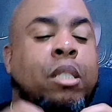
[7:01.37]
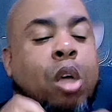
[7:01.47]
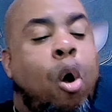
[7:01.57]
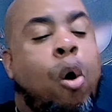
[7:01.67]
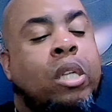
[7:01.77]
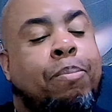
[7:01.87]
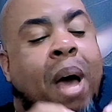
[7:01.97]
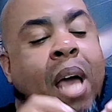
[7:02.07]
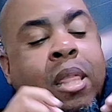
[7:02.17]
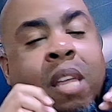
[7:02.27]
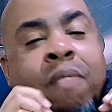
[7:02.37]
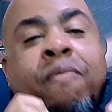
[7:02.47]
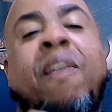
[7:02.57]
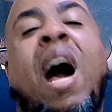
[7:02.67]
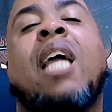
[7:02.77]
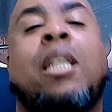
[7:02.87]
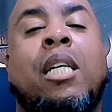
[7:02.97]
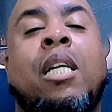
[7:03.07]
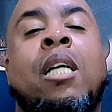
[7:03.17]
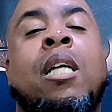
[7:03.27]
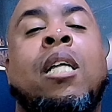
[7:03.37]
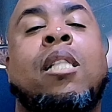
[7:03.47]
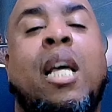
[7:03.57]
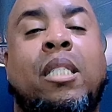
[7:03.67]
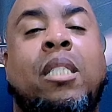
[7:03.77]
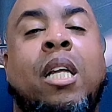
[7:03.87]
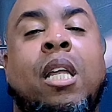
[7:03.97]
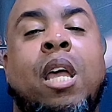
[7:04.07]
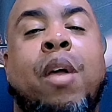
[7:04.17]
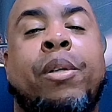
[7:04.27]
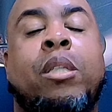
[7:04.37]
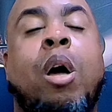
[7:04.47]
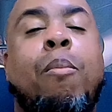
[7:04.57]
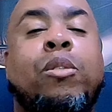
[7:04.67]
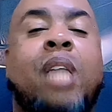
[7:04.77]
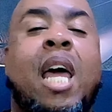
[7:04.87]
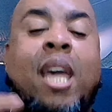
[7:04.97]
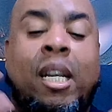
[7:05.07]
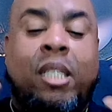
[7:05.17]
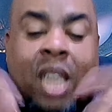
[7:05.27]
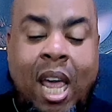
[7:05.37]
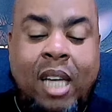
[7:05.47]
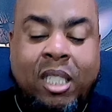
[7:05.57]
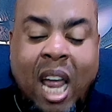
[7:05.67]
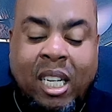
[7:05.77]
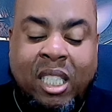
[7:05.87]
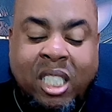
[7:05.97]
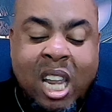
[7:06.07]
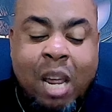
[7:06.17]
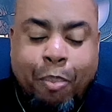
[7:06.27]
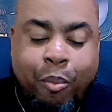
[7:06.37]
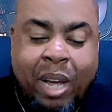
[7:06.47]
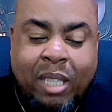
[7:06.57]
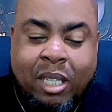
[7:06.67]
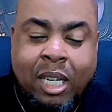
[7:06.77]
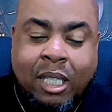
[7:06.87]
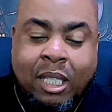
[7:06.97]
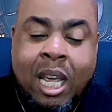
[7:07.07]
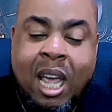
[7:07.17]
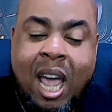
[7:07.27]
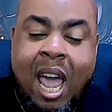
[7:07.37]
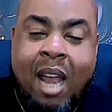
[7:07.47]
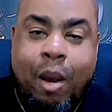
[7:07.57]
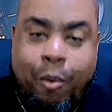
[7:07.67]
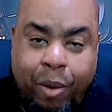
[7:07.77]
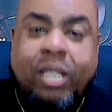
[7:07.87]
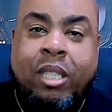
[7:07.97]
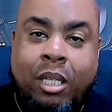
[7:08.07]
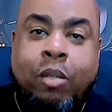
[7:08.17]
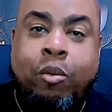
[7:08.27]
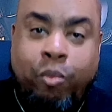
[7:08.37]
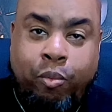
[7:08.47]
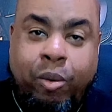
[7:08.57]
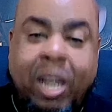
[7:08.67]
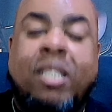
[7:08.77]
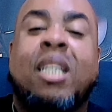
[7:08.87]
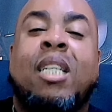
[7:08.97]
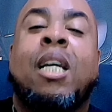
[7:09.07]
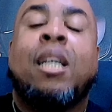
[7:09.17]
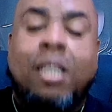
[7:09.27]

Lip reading: caused by the violet that's in here. It's almost like it takes that deep resinous and resin of